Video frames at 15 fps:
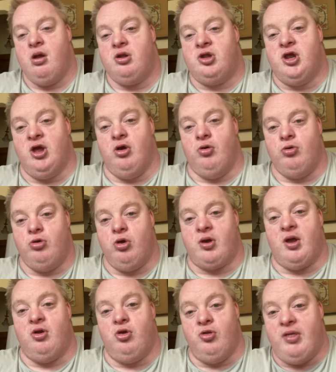too. You
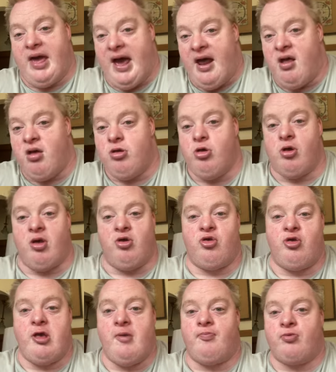can do that. You can
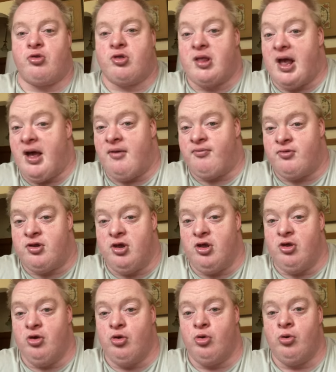ship stuff,
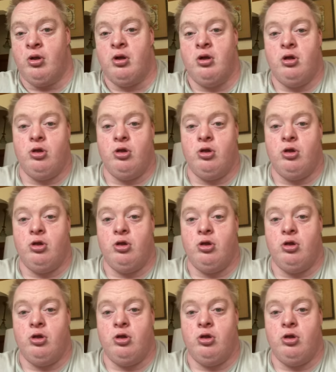too.